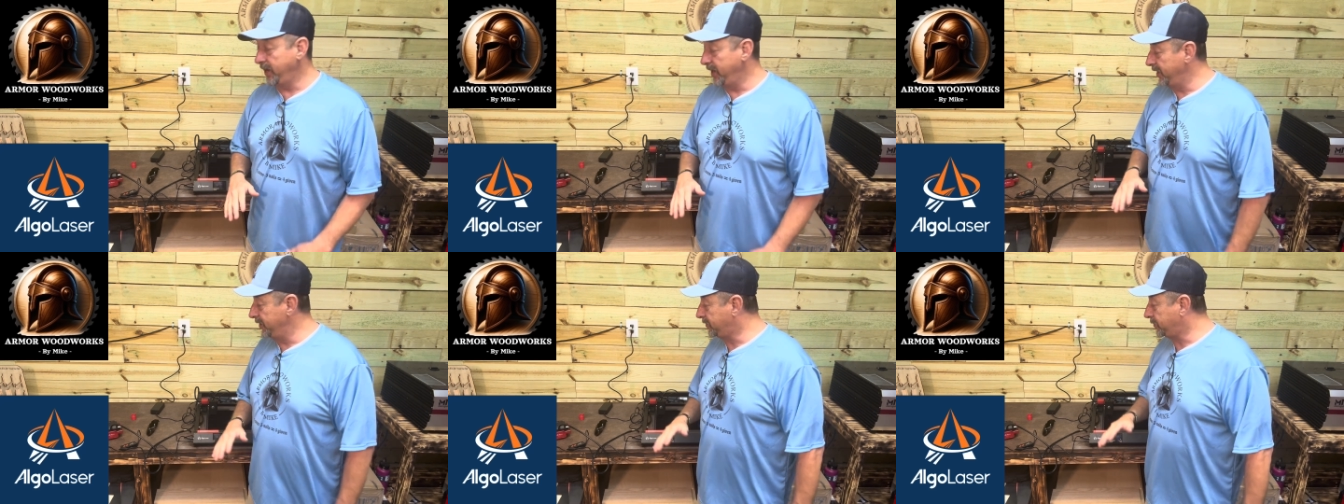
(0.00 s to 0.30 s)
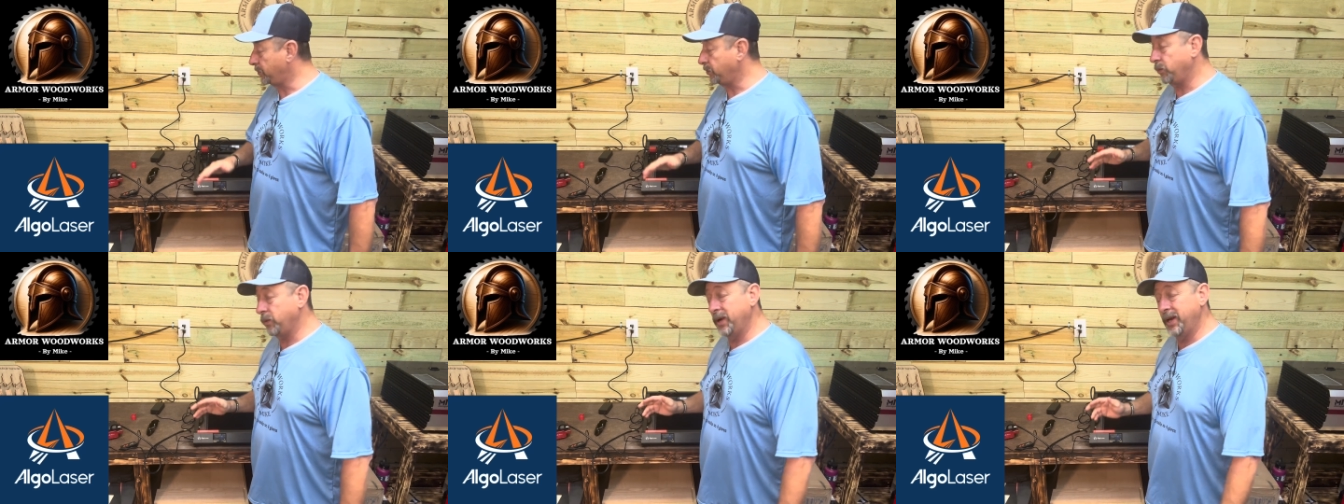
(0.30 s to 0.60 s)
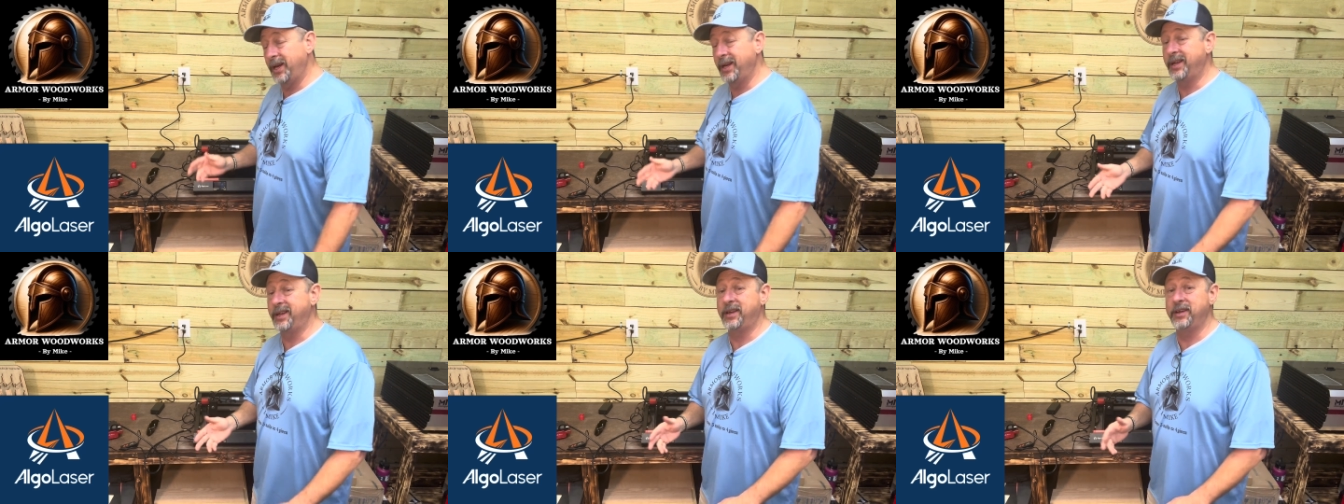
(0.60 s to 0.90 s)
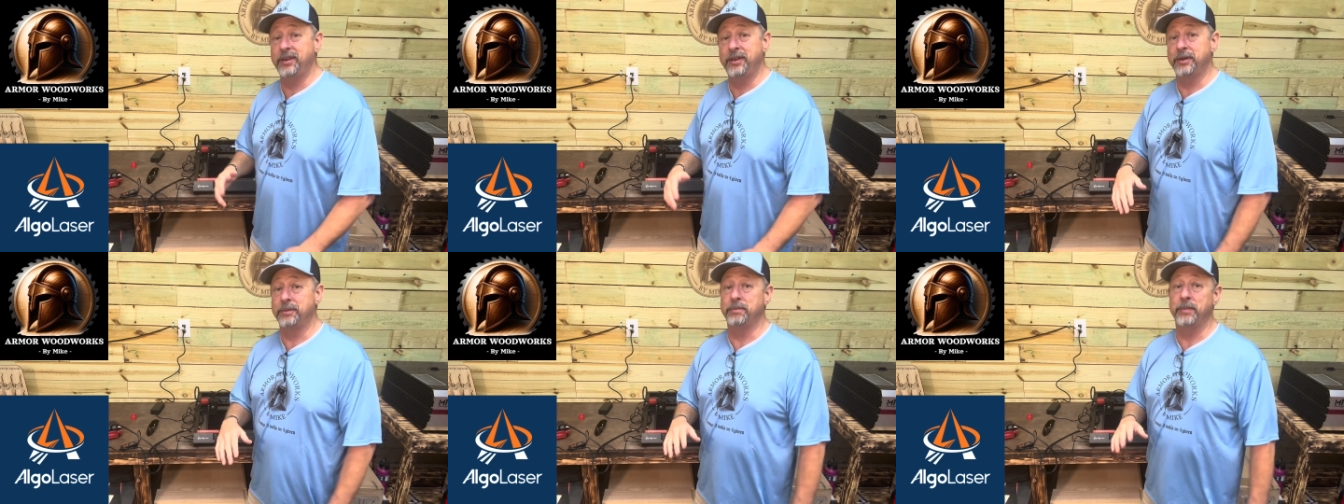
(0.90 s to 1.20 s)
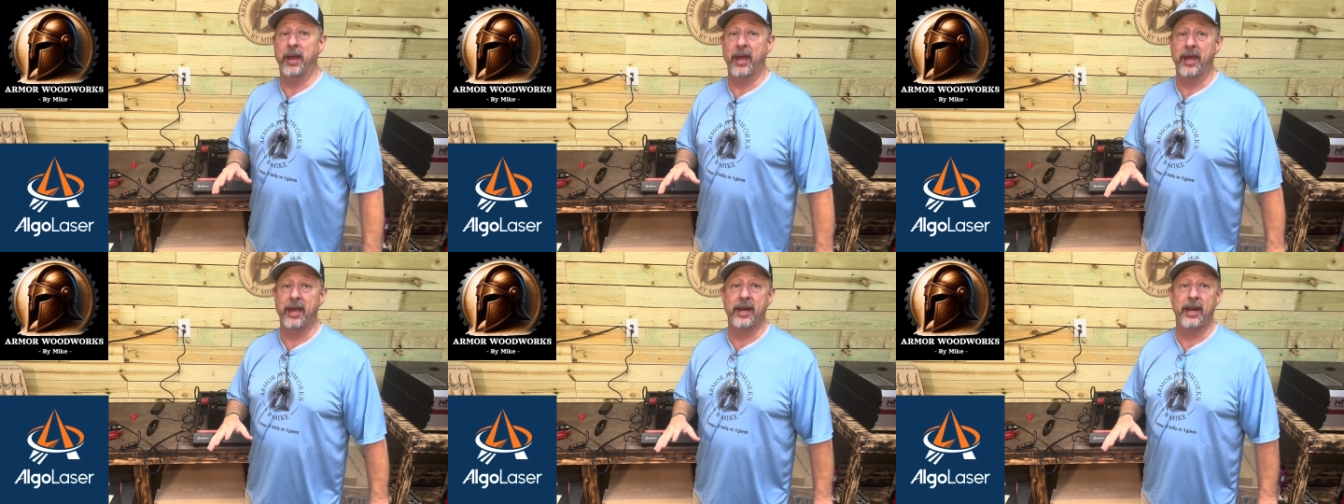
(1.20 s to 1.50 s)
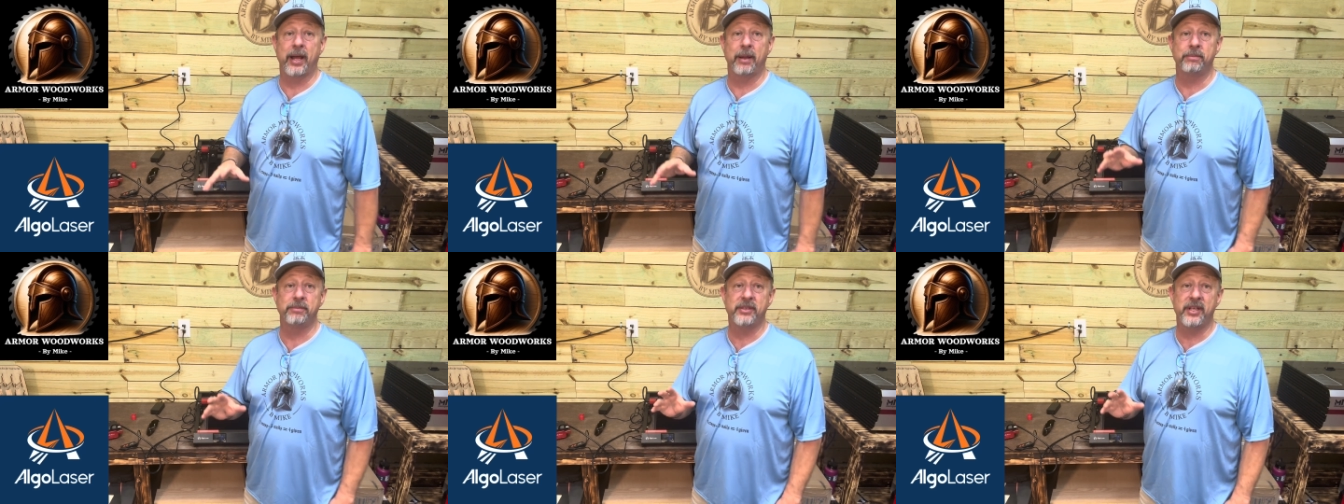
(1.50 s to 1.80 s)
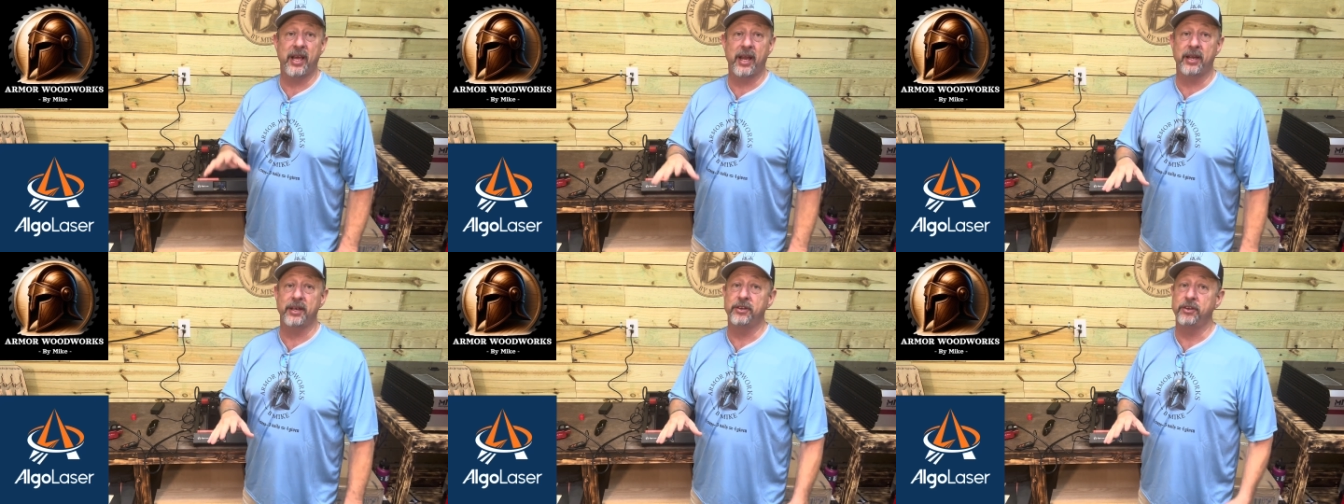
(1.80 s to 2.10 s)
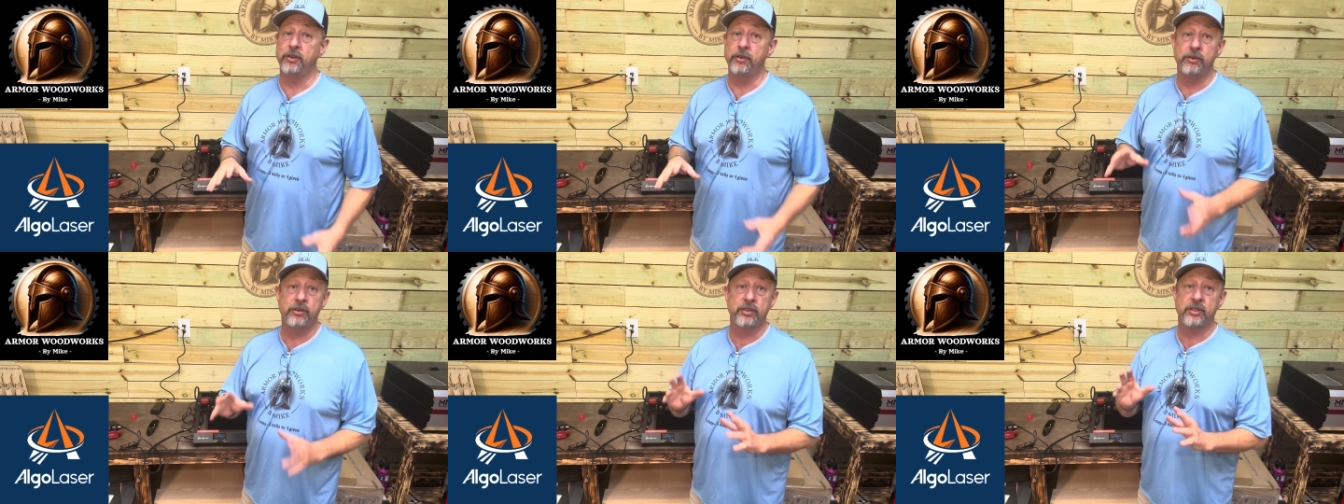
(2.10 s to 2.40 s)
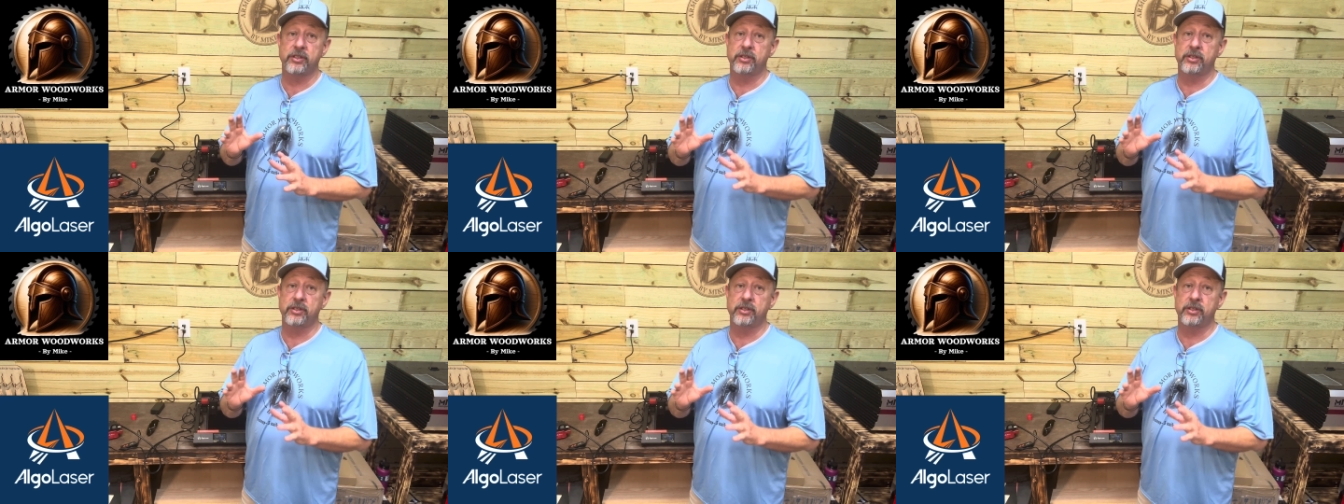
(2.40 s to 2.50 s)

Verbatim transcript: It's really good, man. I'm telling you,